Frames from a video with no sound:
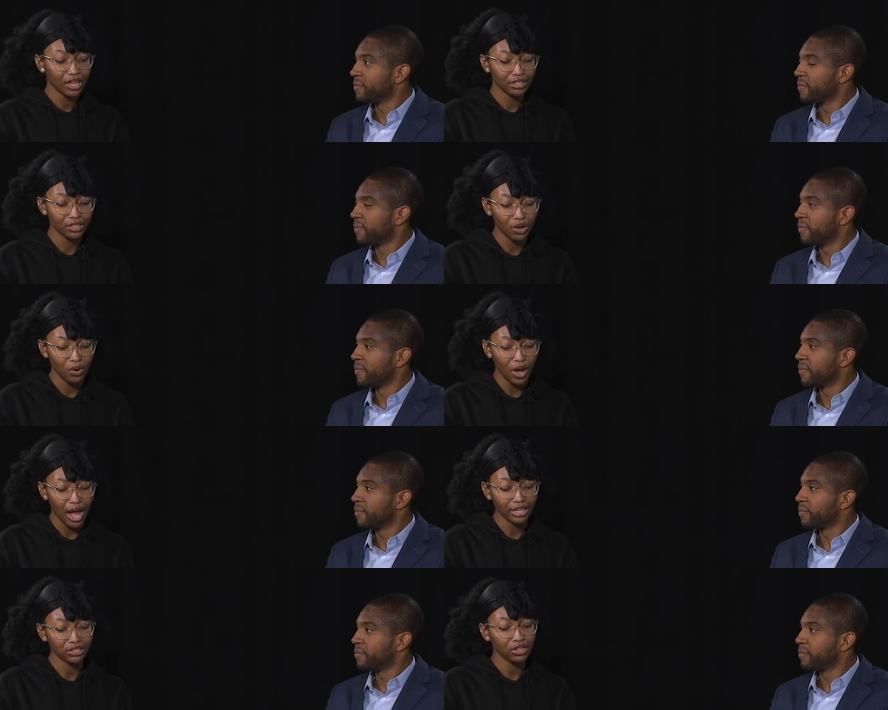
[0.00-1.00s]
Speaker 1: So
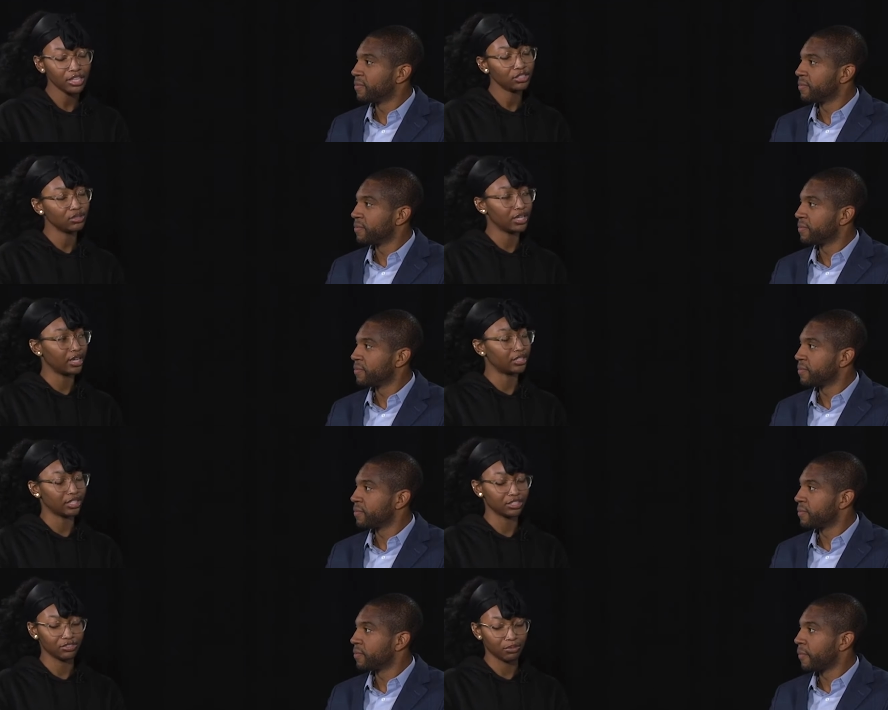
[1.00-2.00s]
I saw that you did
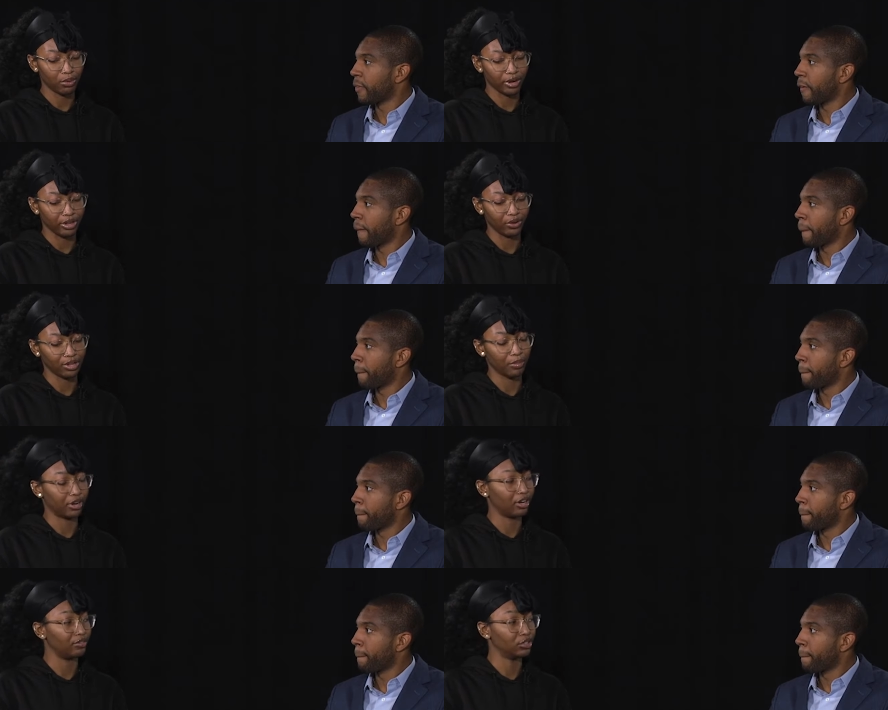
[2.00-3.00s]
extensive reporting on the
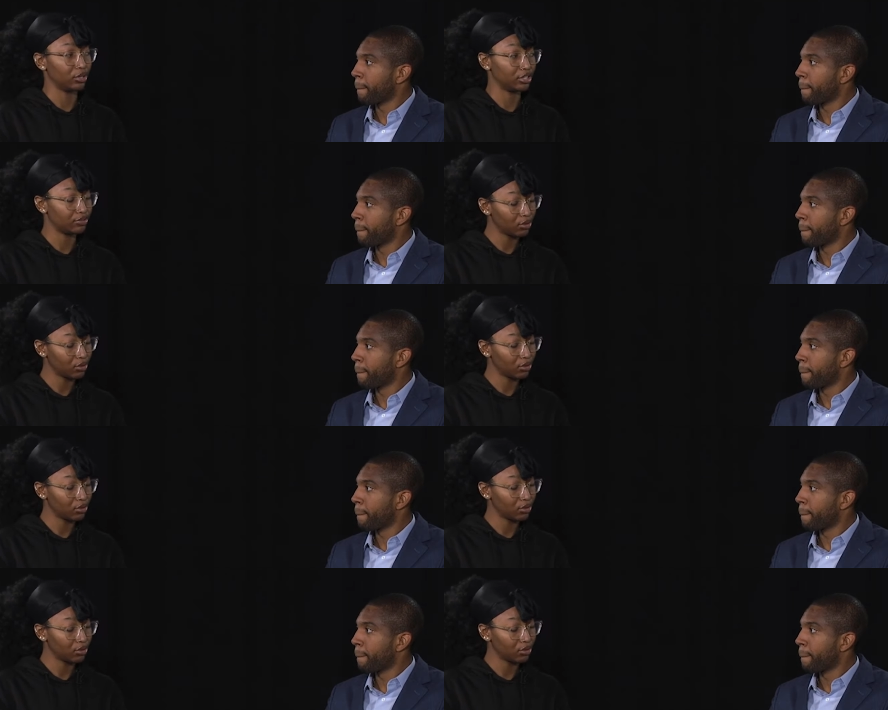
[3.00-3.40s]
murder of George